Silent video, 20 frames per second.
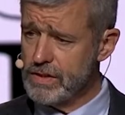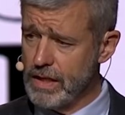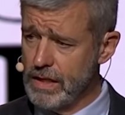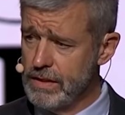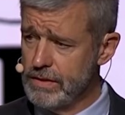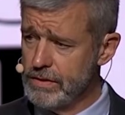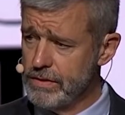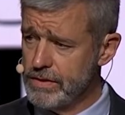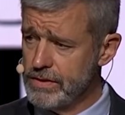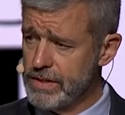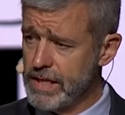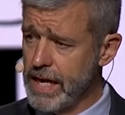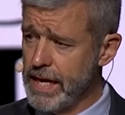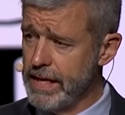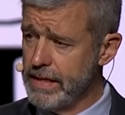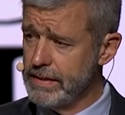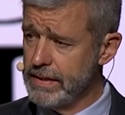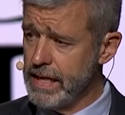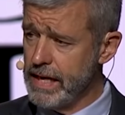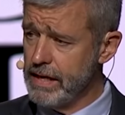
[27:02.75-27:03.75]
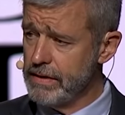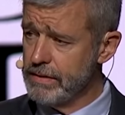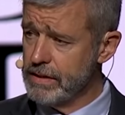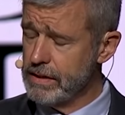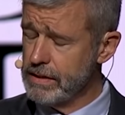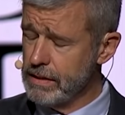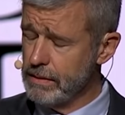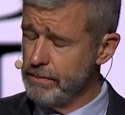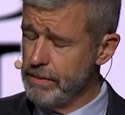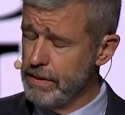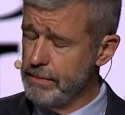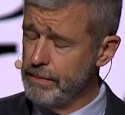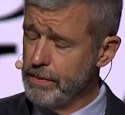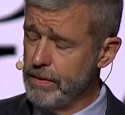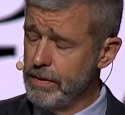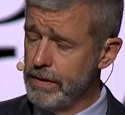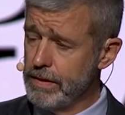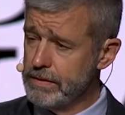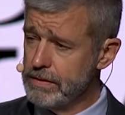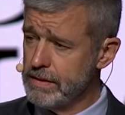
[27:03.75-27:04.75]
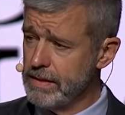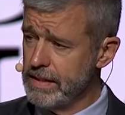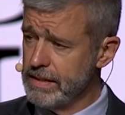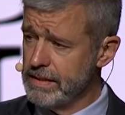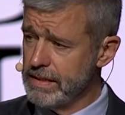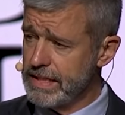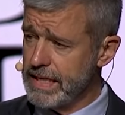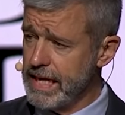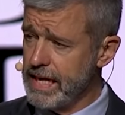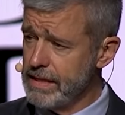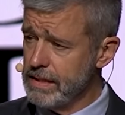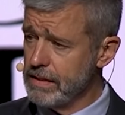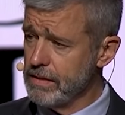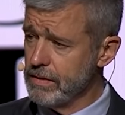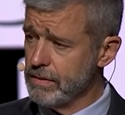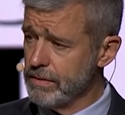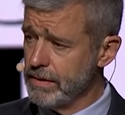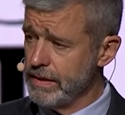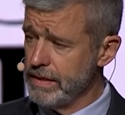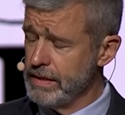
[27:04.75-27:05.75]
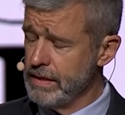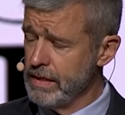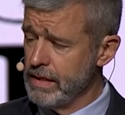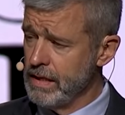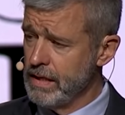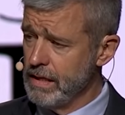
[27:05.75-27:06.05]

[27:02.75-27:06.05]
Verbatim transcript: to understand how they could be put in the category